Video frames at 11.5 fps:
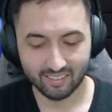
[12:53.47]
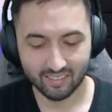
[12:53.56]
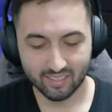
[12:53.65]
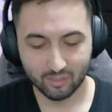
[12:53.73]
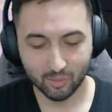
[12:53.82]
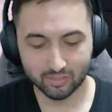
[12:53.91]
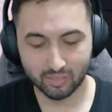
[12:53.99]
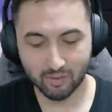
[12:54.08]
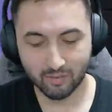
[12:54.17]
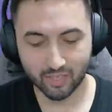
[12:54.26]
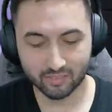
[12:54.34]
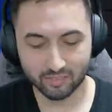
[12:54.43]
QuickTime
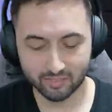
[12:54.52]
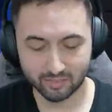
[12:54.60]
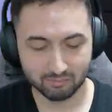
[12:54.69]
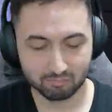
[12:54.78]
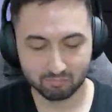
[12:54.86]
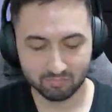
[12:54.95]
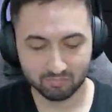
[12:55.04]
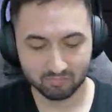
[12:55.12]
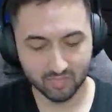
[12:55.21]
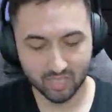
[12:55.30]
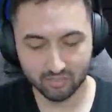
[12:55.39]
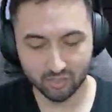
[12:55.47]
events,
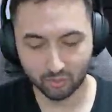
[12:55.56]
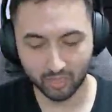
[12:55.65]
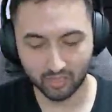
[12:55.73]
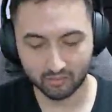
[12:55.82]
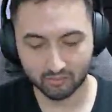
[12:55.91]
it's okay.